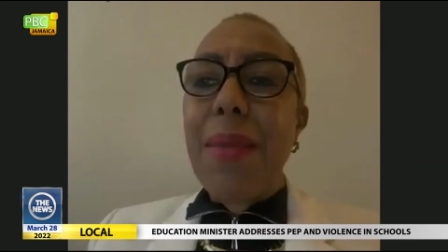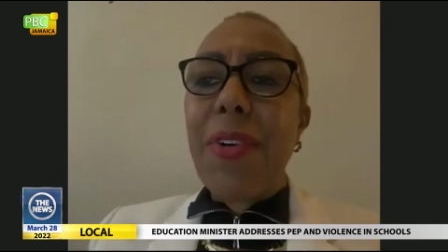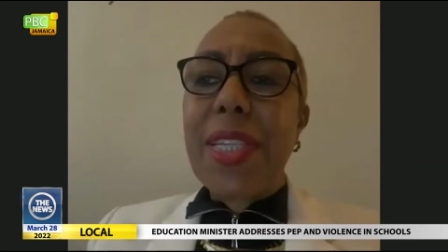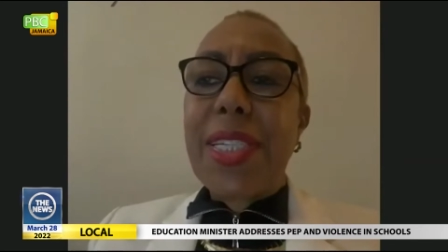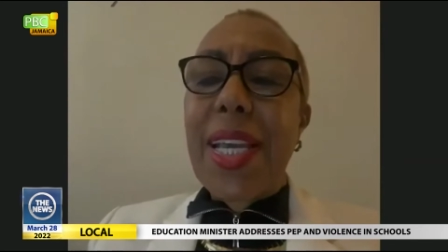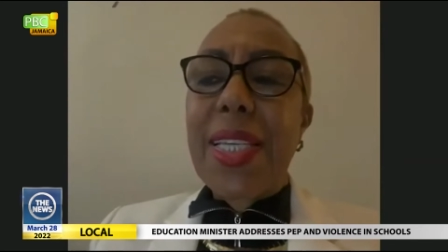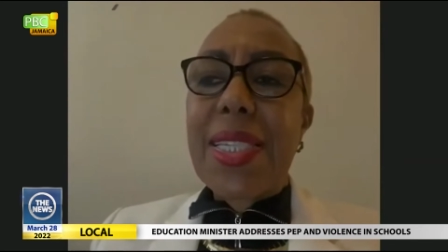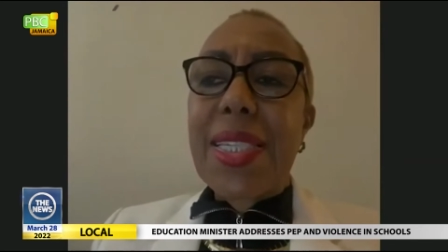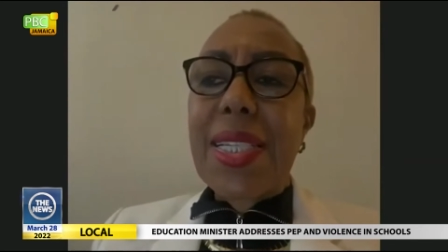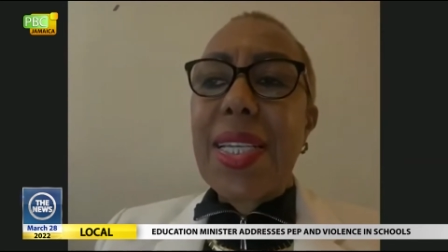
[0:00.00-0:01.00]
for the
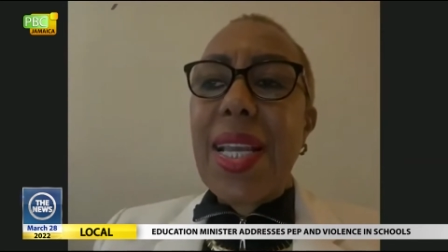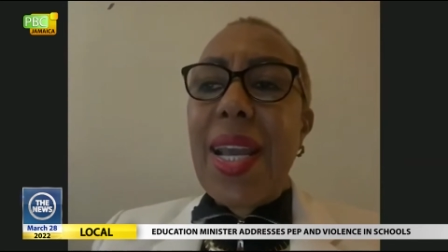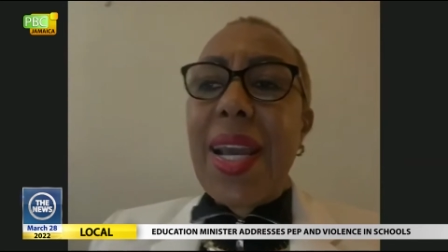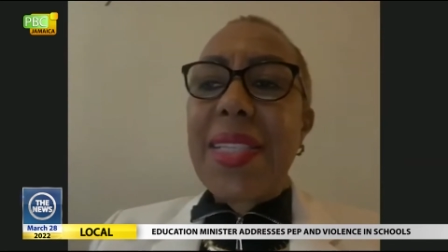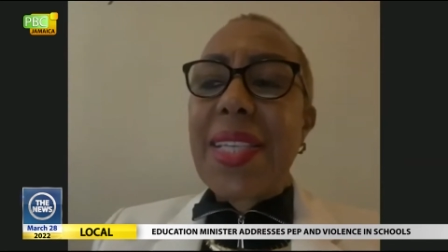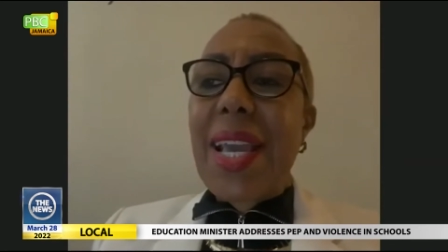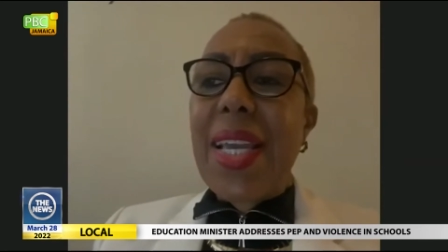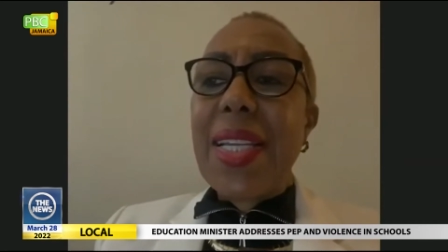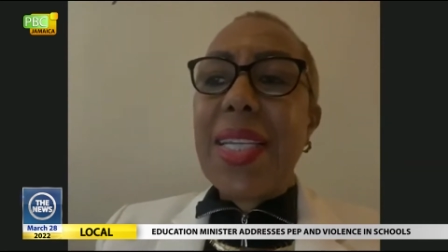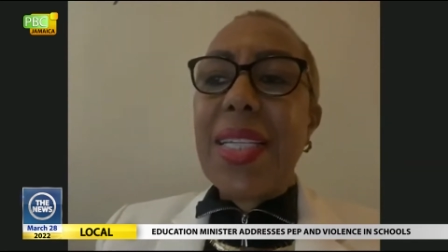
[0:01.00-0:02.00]
test,
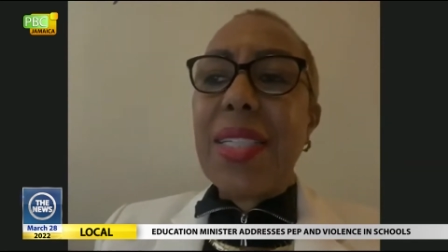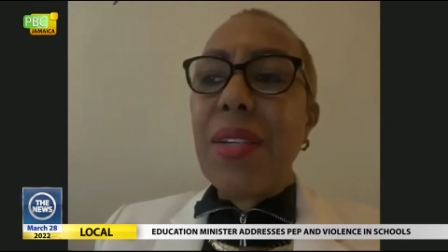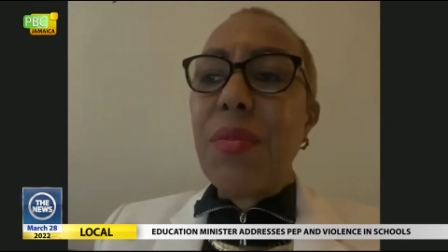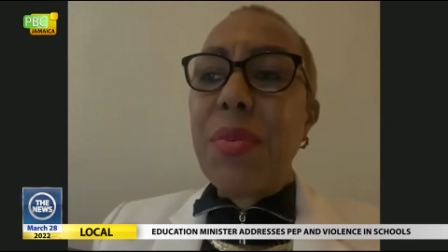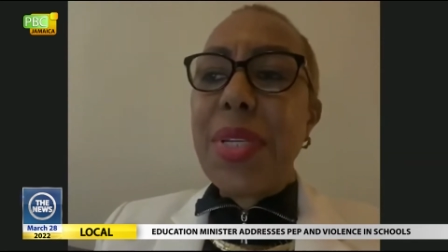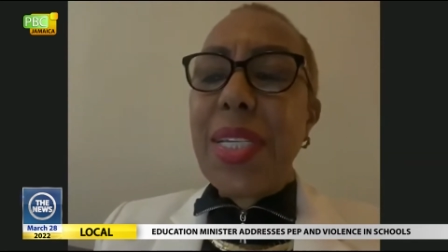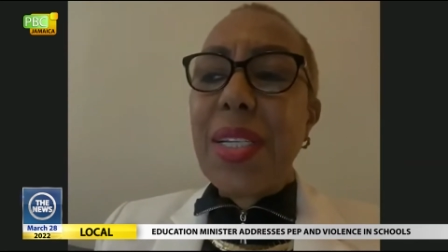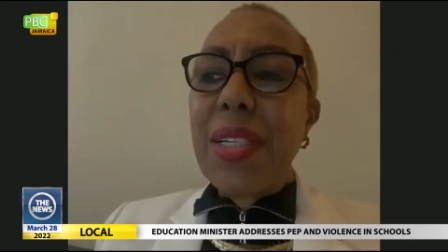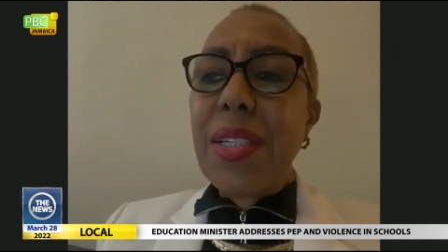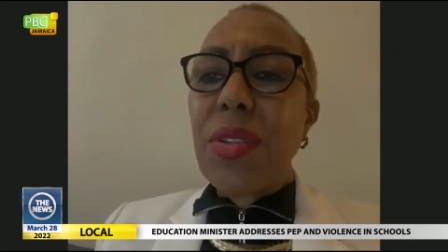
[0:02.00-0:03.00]
assigning
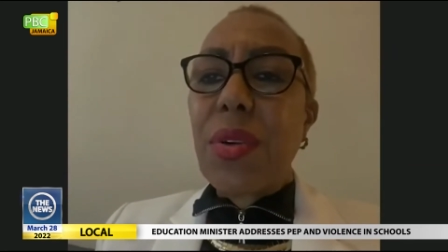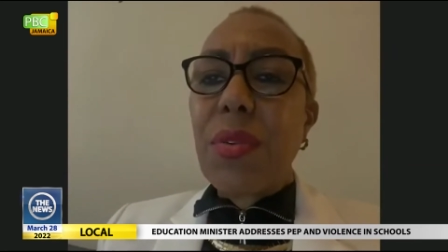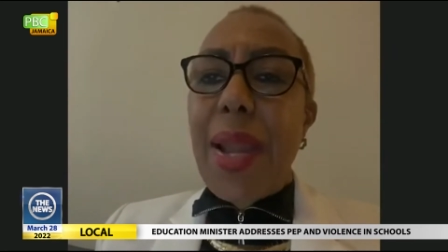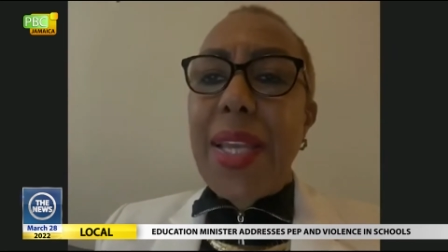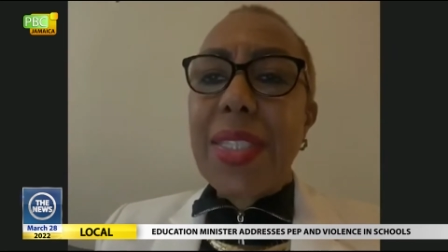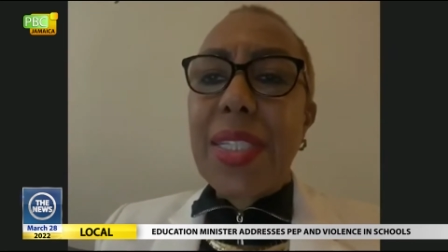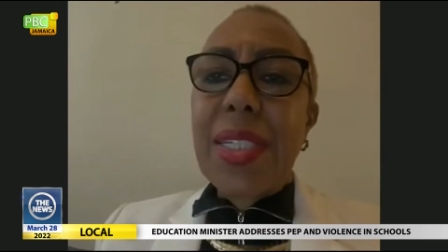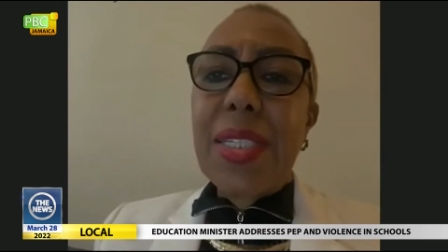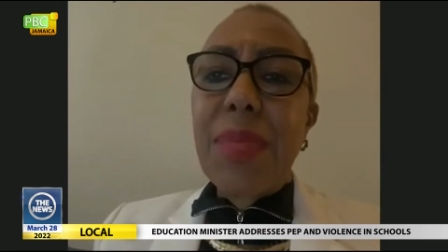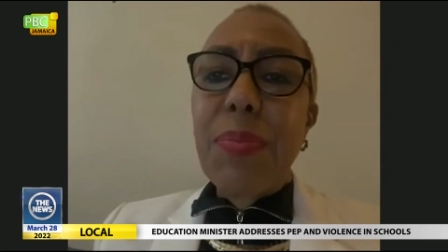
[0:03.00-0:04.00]
readers or
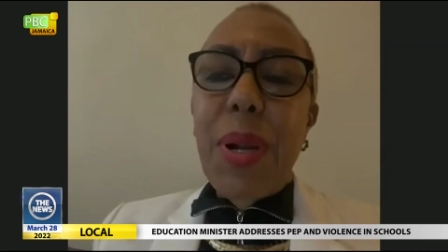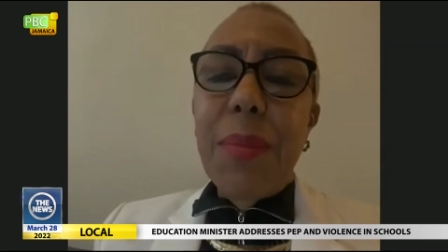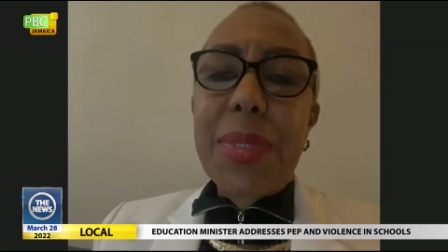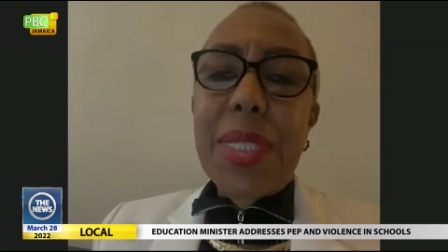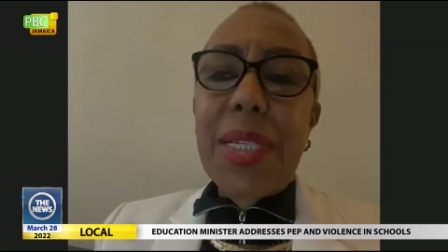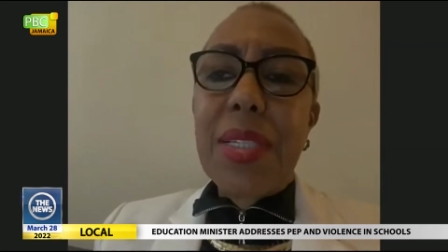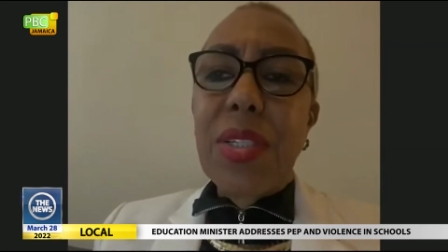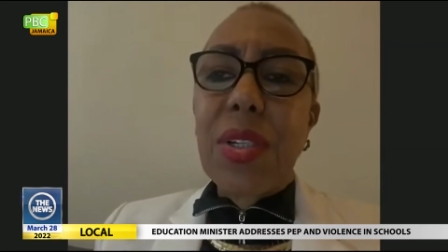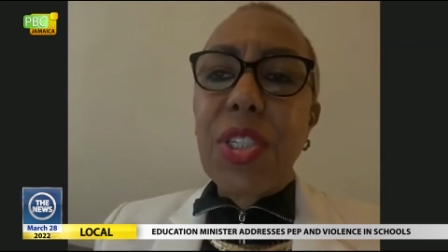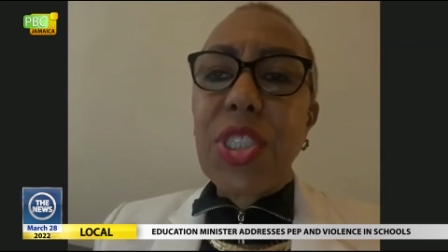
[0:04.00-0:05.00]
writers, prompters
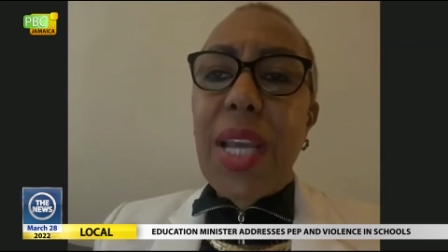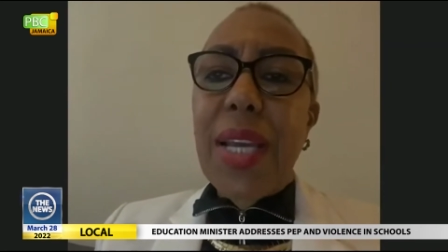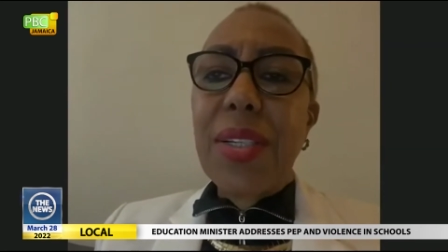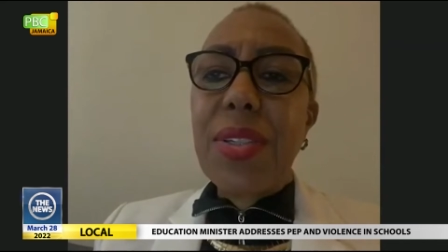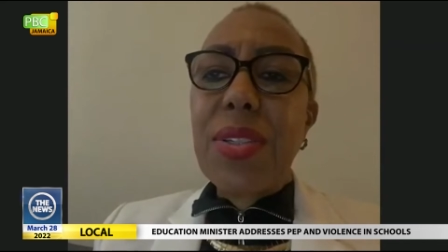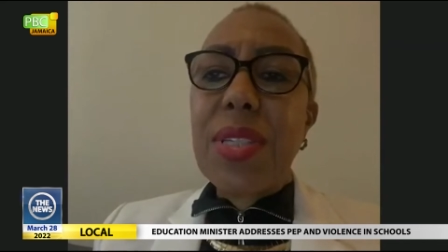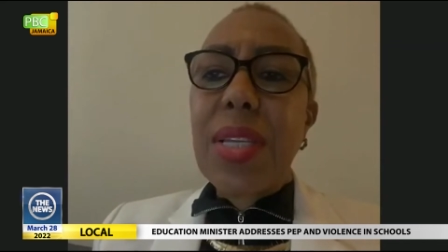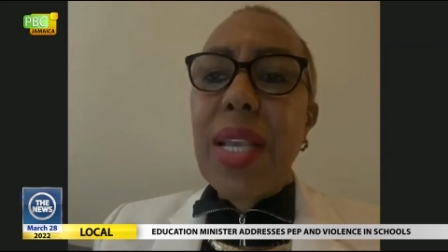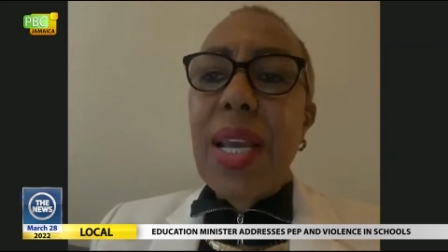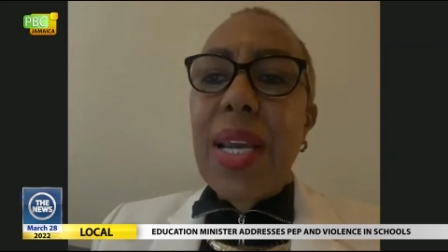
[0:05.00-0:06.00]
or shadows,
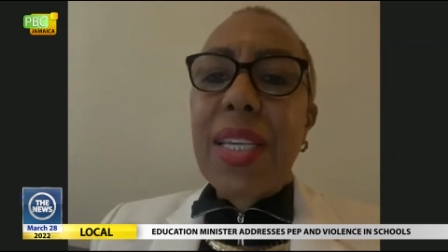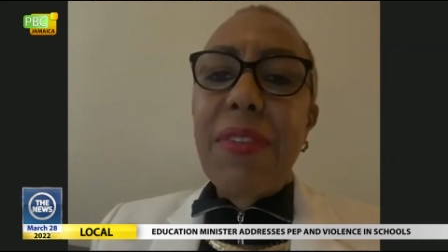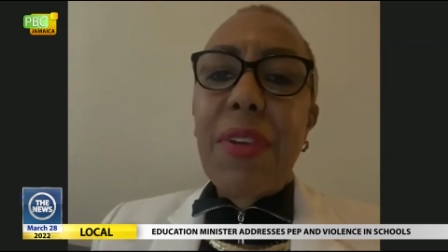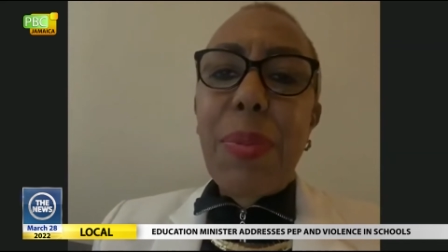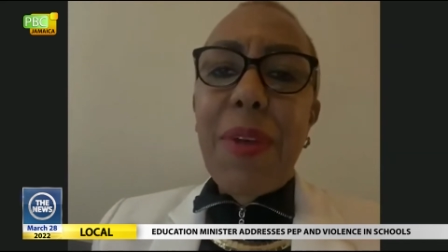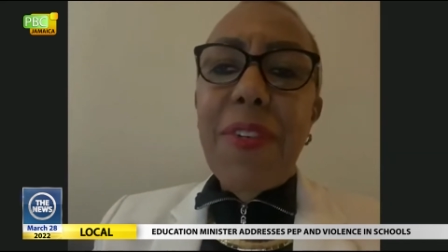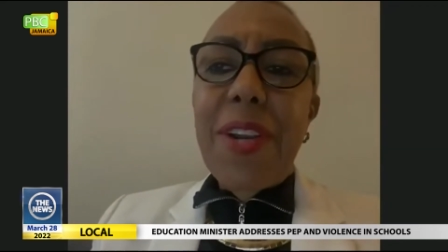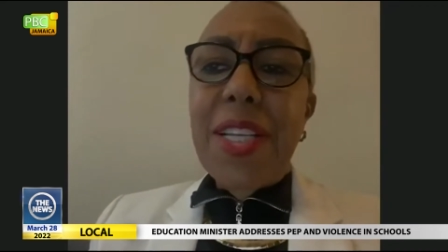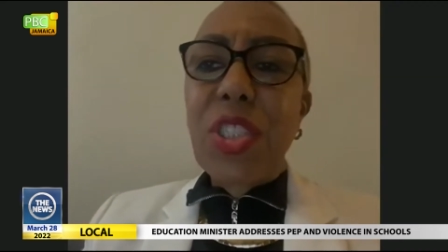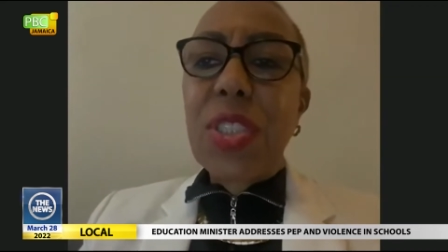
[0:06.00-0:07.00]
giving
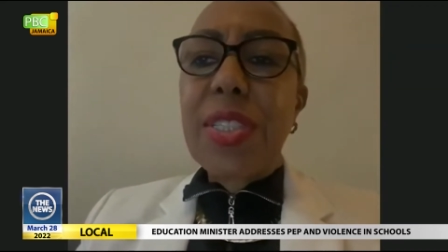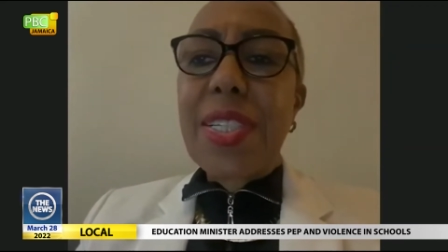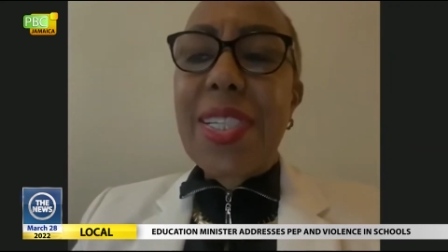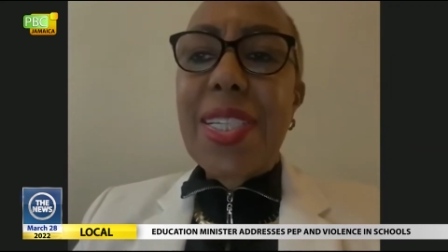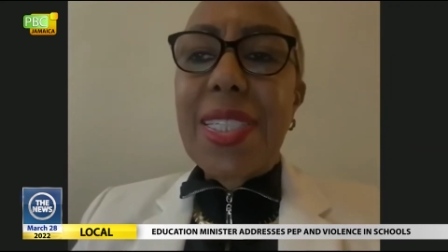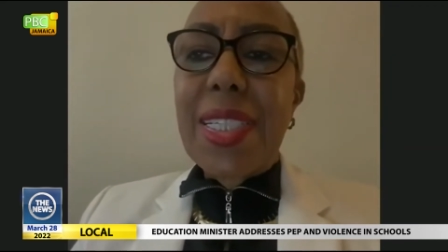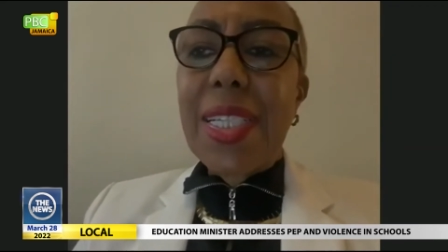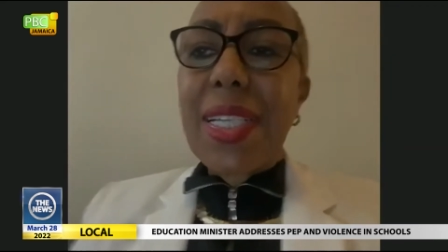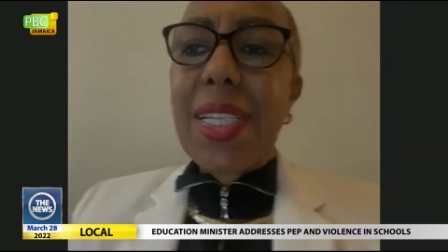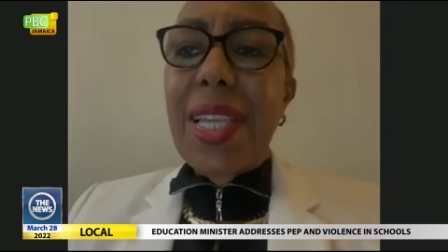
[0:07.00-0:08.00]
preferential
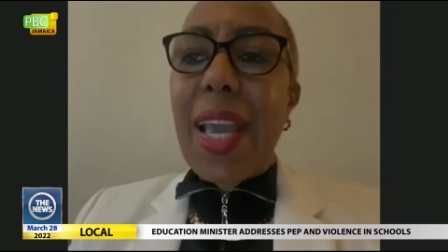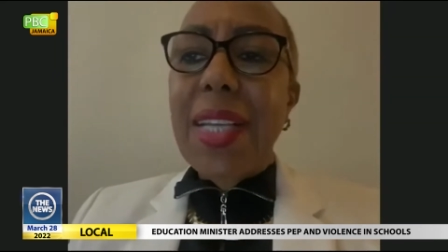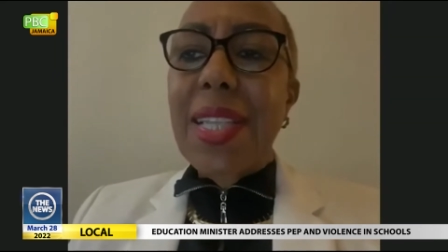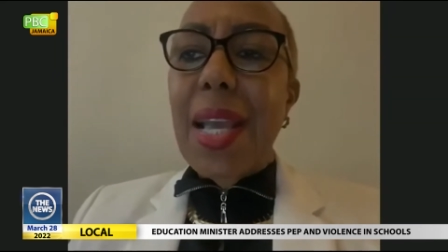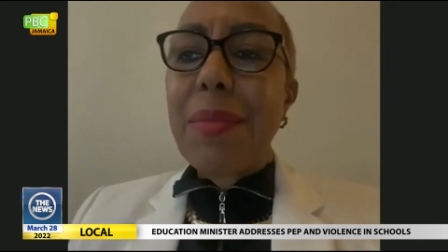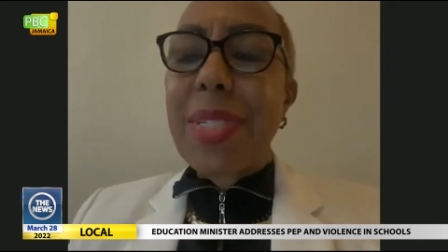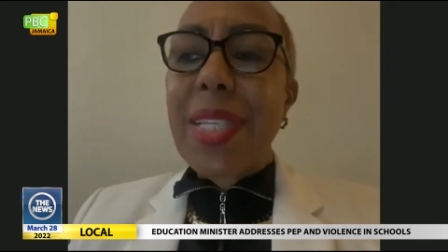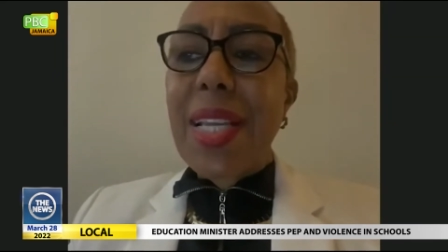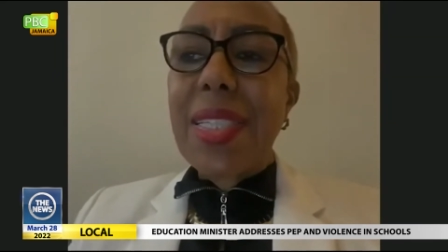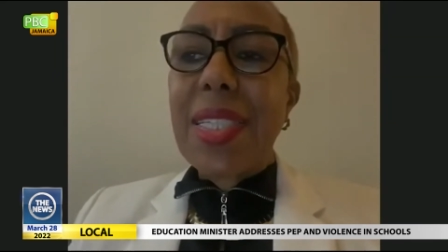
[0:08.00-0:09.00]
seating in the exam
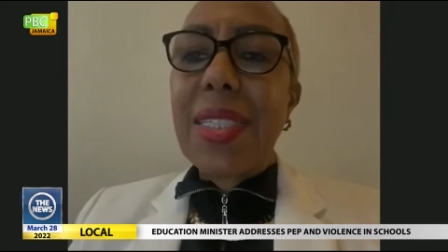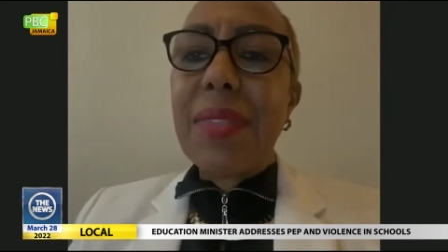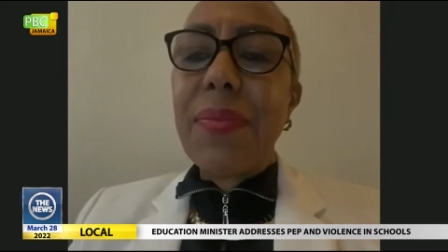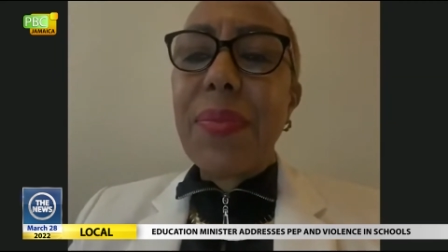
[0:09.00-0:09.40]
center,